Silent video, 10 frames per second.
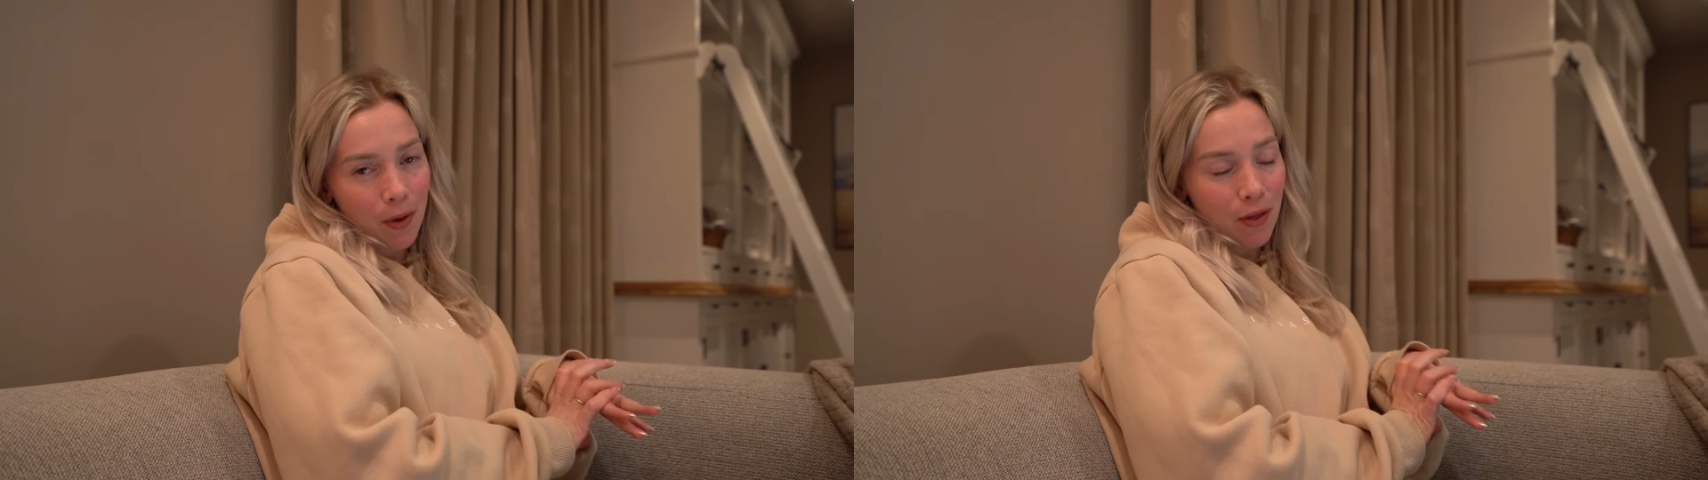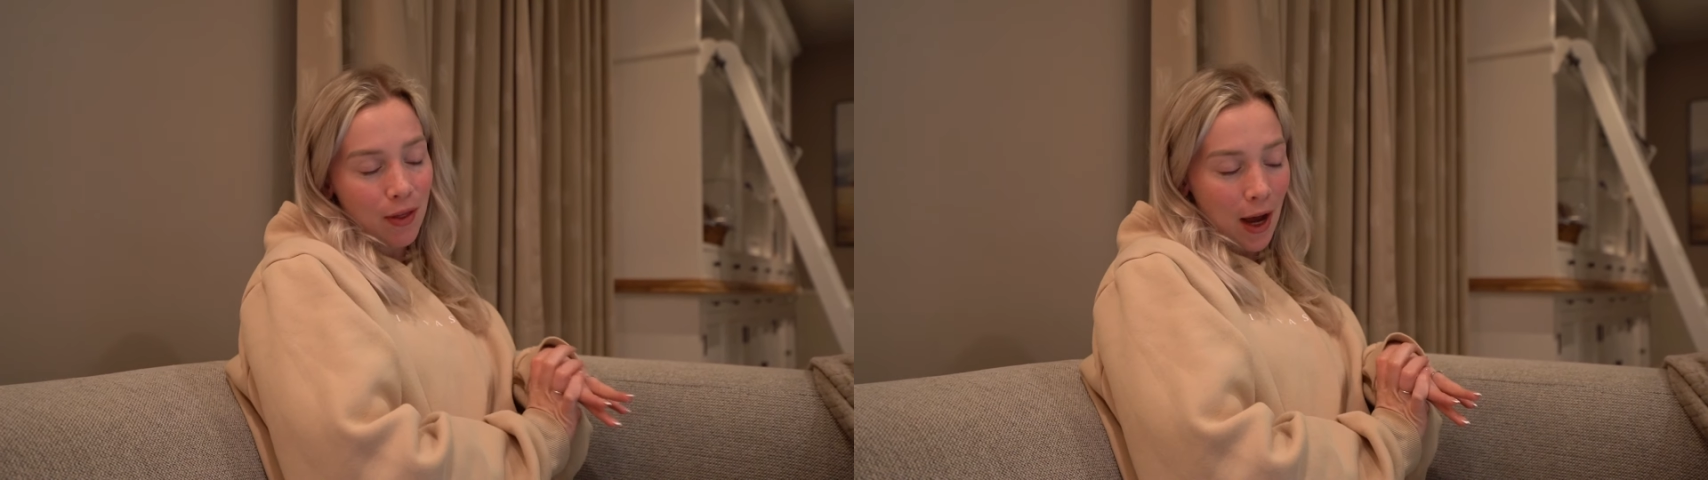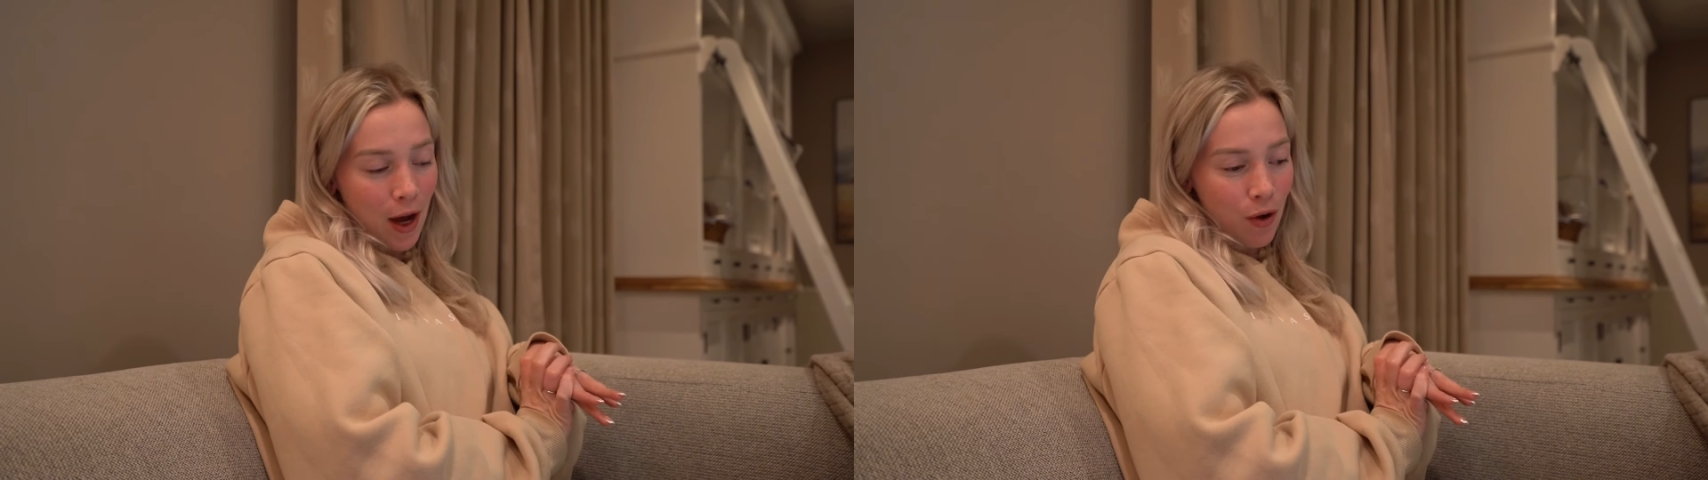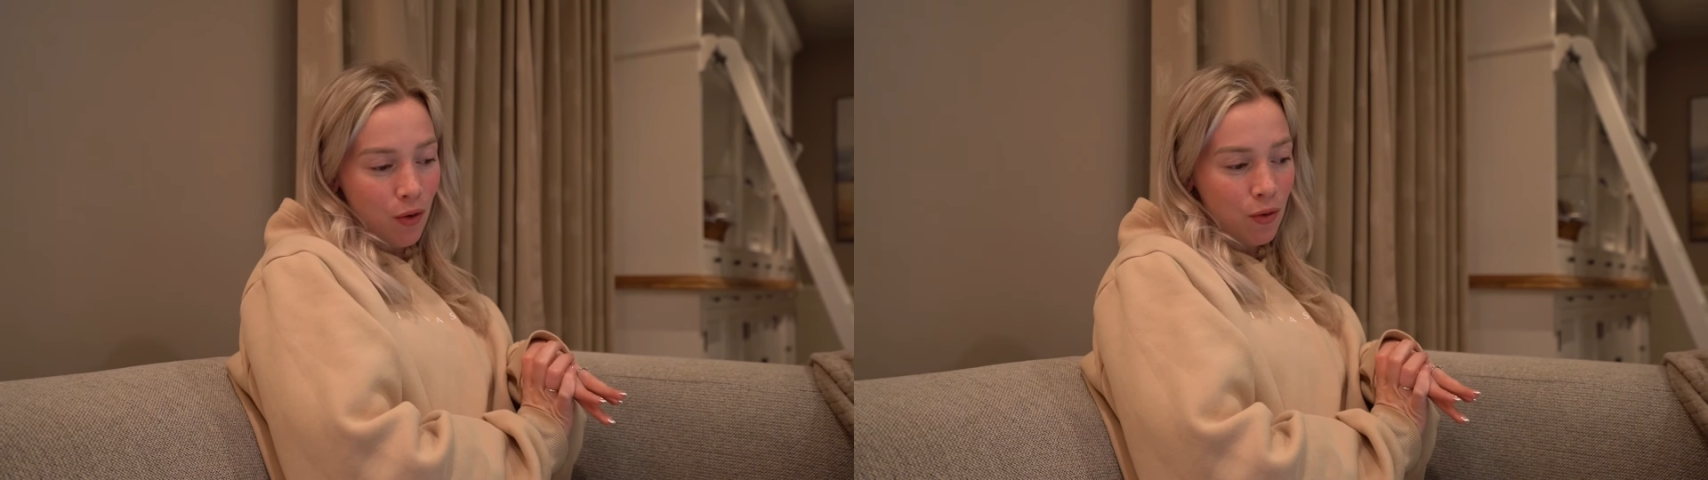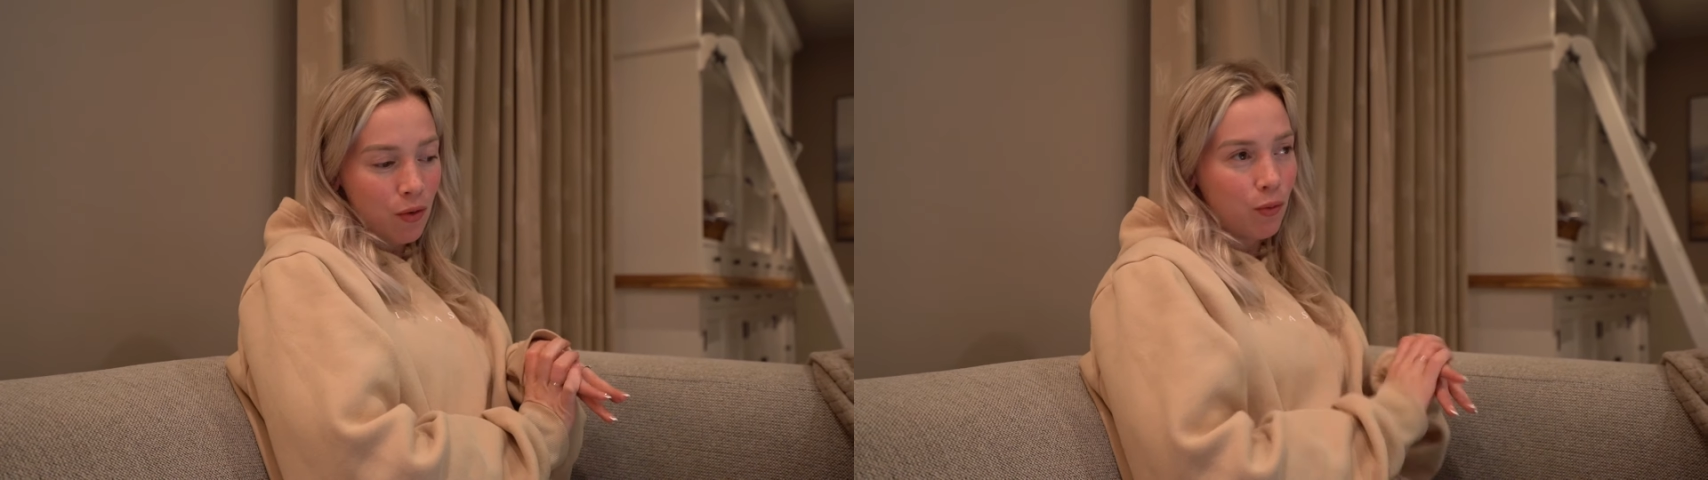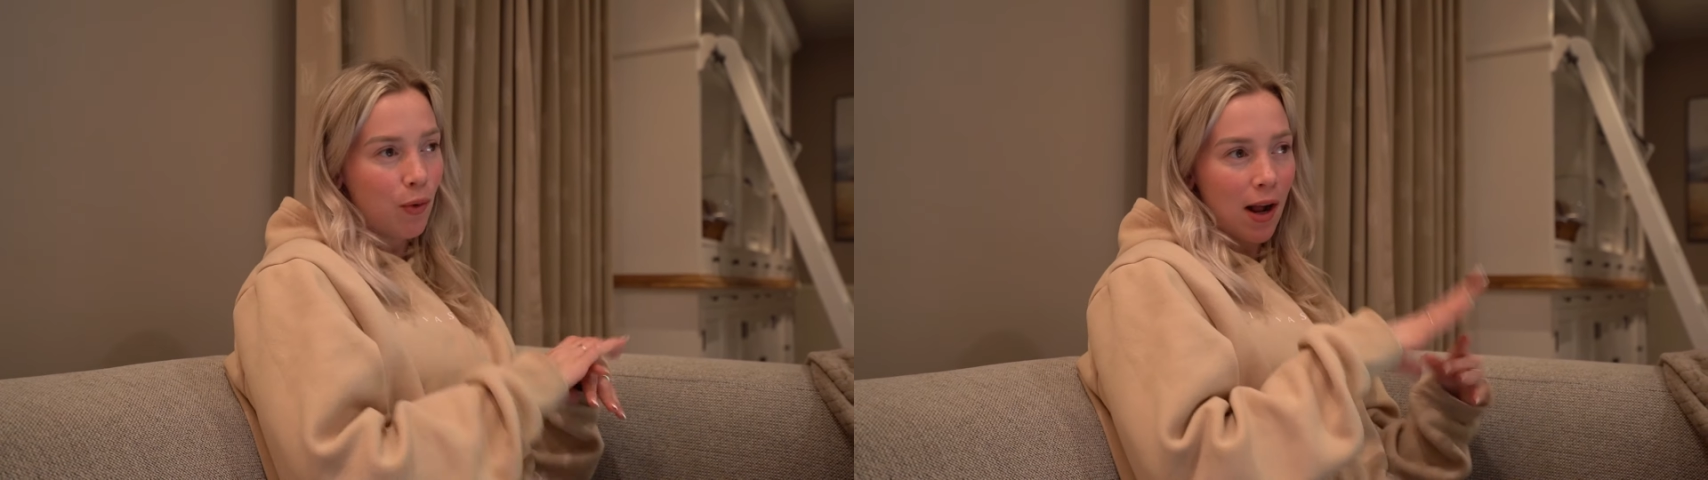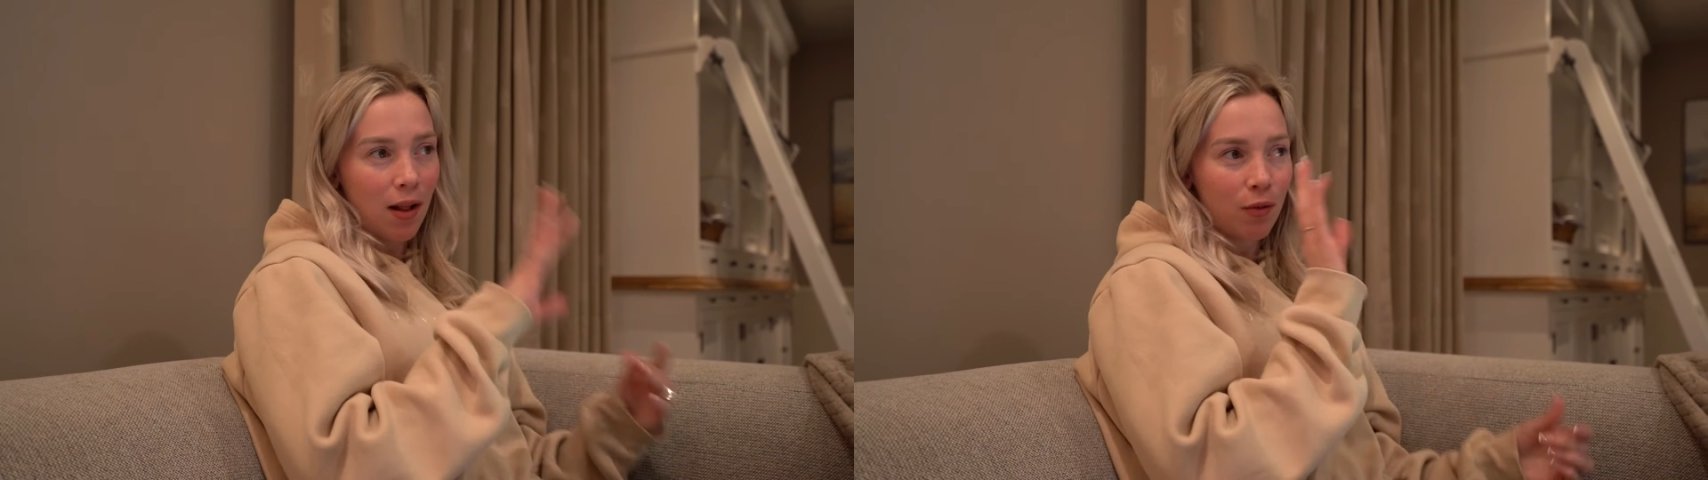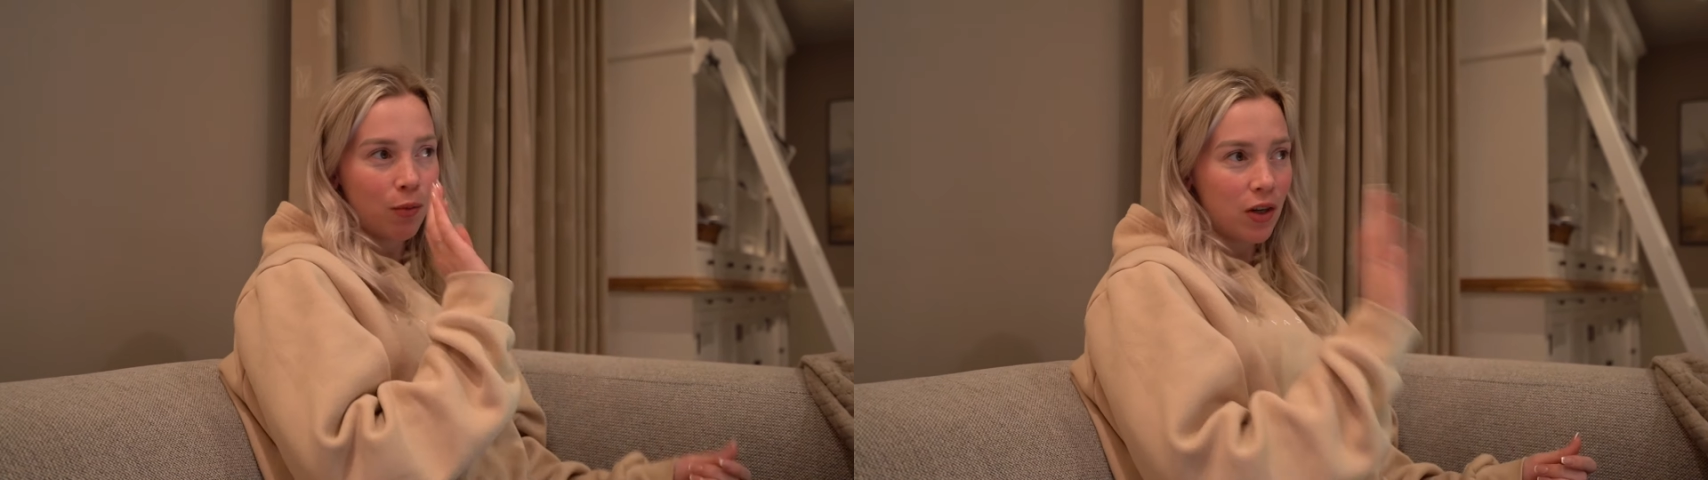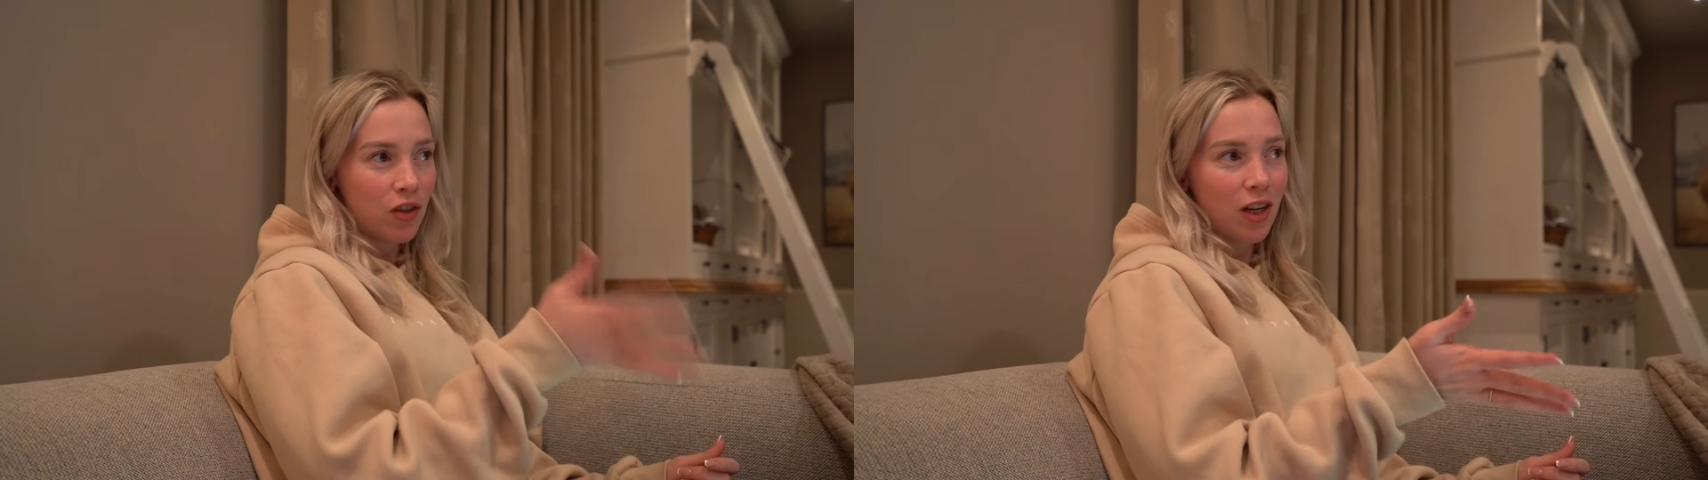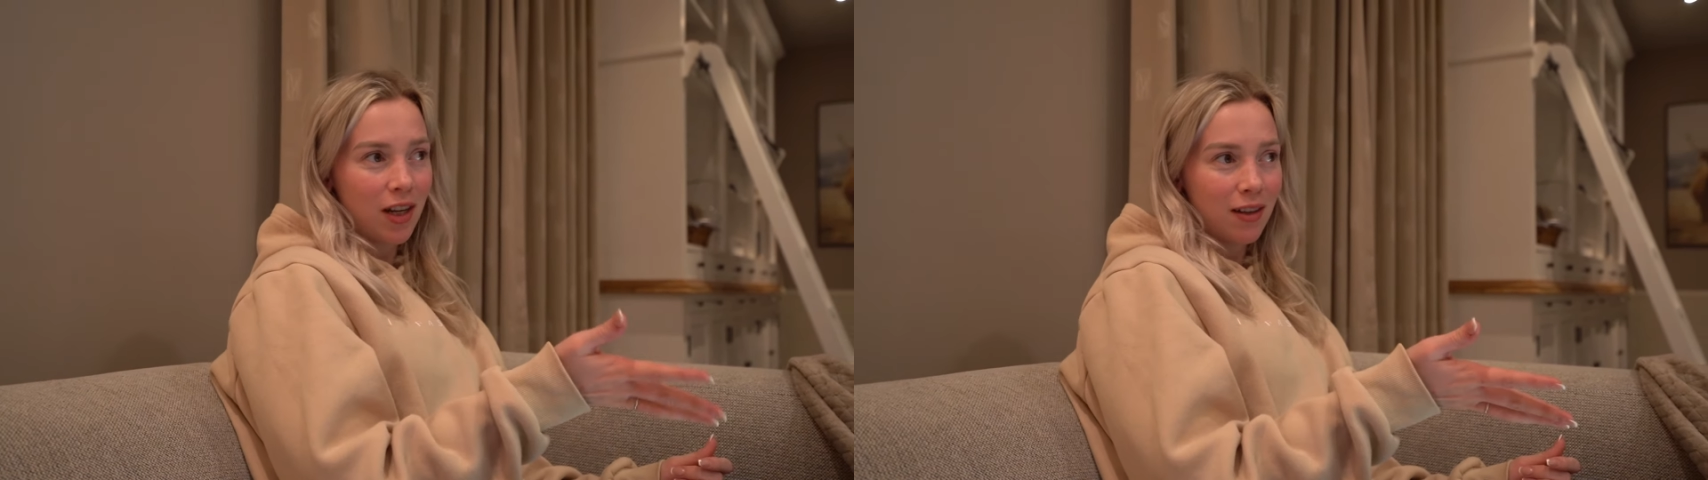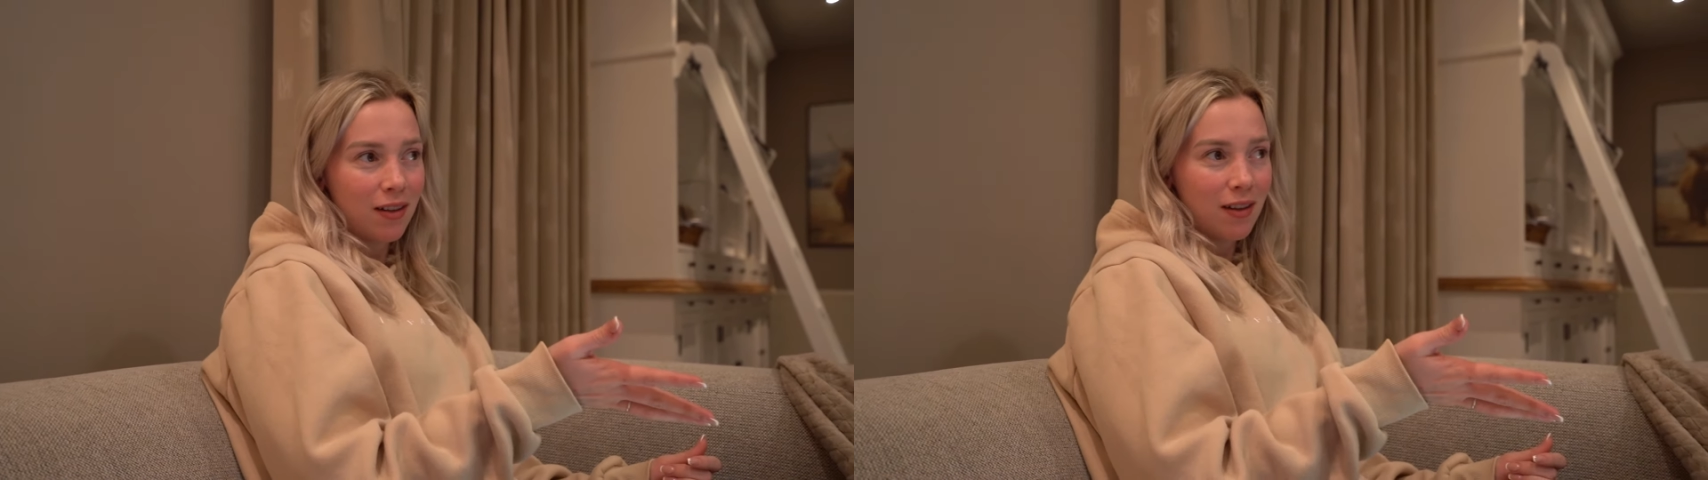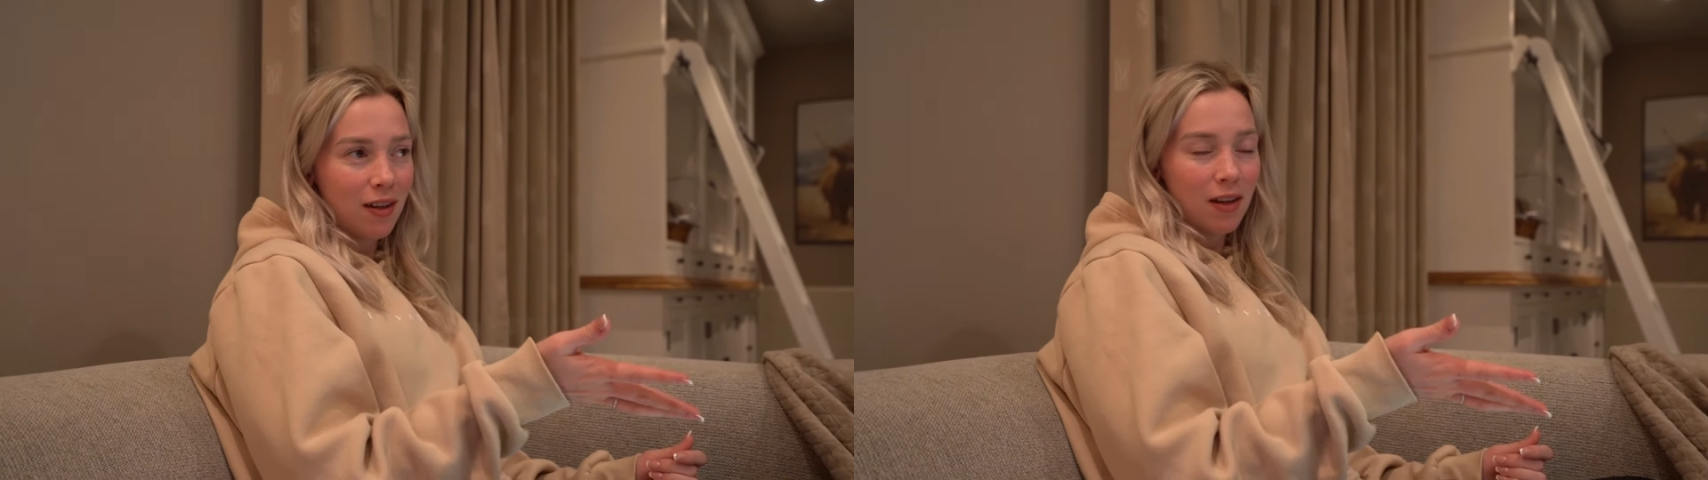now while watching